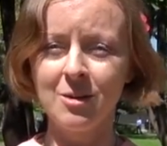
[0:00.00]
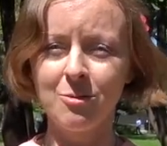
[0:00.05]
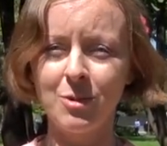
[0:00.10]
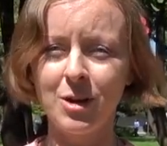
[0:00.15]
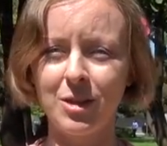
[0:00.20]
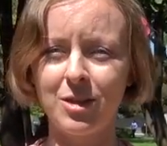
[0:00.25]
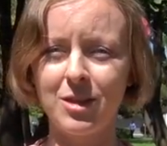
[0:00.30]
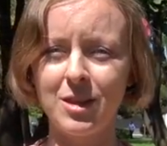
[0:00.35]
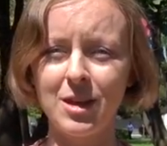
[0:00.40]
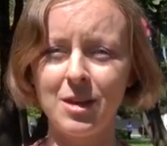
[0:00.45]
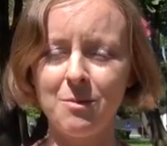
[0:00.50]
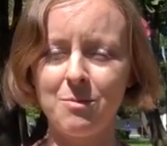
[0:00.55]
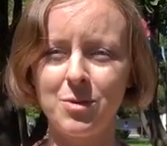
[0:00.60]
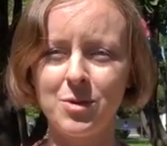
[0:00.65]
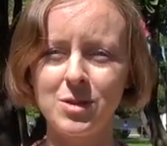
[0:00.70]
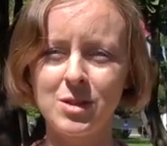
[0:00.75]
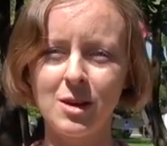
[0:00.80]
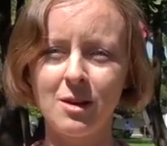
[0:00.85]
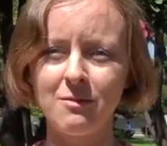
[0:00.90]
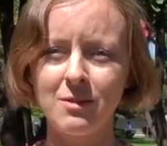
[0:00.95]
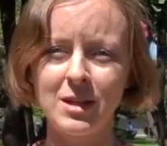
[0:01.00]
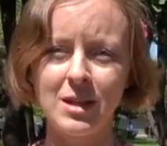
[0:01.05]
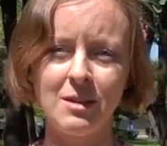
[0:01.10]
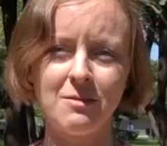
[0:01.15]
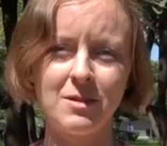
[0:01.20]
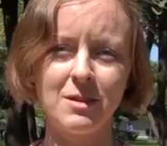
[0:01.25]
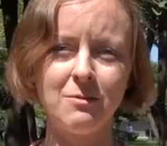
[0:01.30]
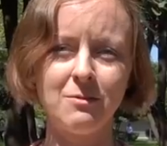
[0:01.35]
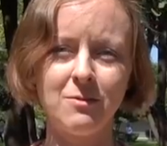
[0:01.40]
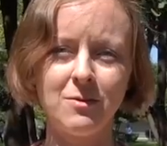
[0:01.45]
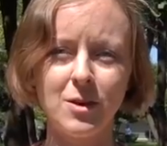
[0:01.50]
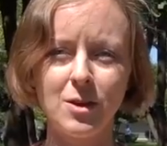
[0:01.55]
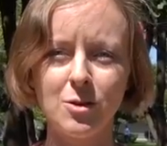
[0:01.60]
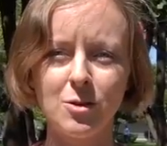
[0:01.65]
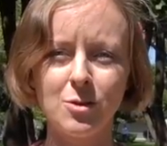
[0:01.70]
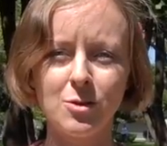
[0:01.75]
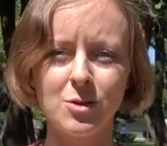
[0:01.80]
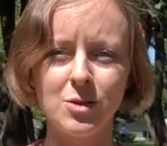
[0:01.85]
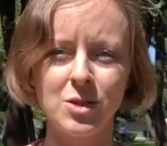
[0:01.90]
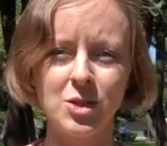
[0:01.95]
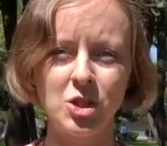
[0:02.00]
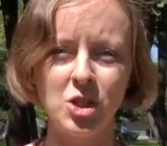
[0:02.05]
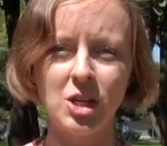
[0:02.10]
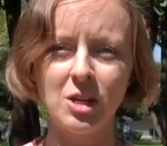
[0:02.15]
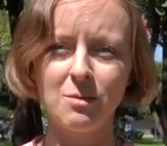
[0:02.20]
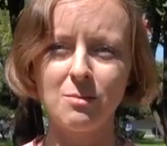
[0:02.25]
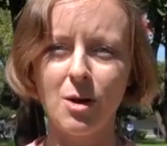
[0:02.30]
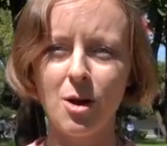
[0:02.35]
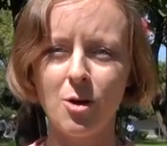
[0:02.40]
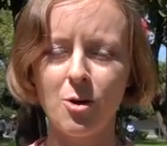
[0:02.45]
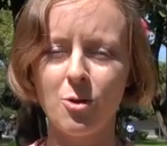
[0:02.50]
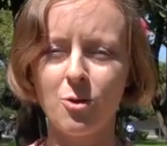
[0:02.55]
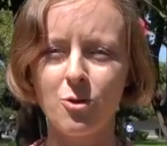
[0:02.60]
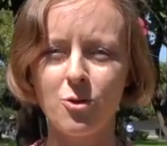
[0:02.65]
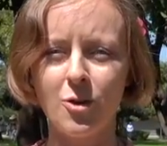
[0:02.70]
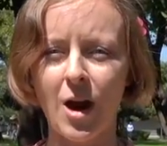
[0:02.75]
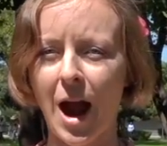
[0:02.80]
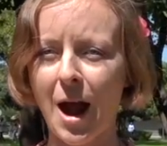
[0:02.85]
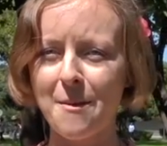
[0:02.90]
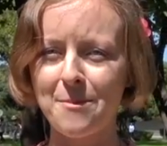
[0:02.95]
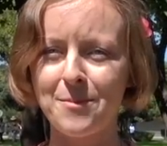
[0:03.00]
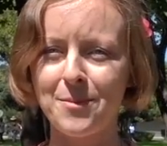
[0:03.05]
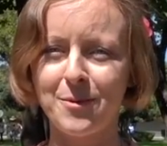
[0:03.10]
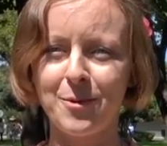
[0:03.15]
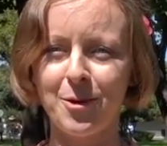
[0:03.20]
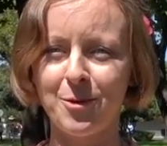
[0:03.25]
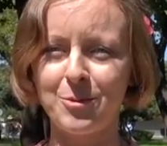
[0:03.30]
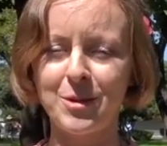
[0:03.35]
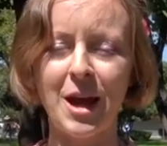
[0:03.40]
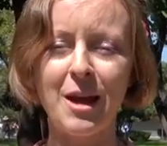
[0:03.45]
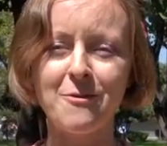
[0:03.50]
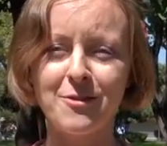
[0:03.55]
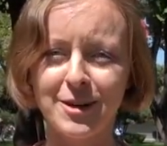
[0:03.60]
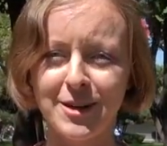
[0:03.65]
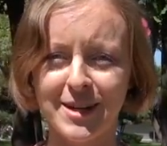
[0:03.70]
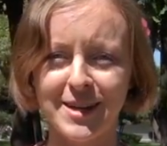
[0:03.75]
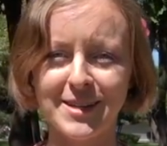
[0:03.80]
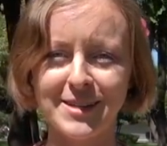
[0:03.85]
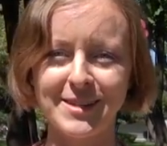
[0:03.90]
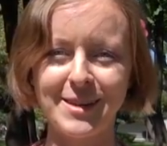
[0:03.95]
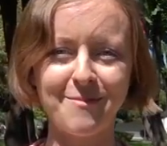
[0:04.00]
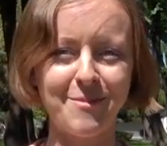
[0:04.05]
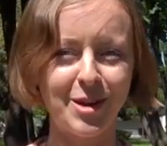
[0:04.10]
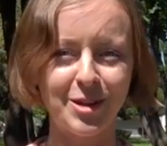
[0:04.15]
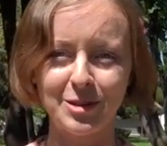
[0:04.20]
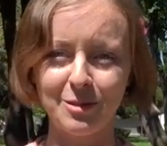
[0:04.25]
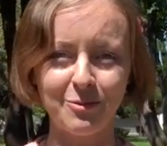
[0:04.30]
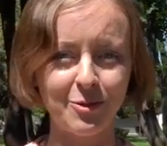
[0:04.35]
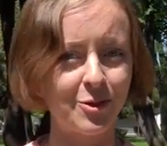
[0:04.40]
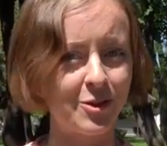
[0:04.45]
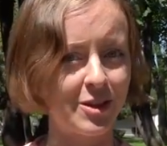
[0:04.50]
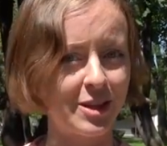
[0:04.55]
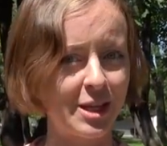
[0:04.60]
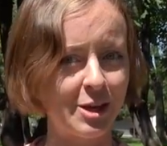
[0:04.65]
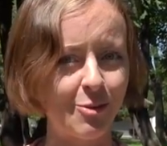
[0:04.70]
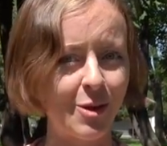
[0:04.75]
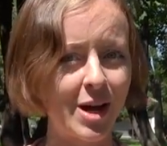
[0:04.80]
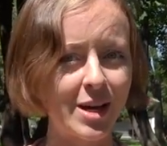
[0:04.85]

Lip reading: with the preservative infused GMO crap or whatever it is about the food in the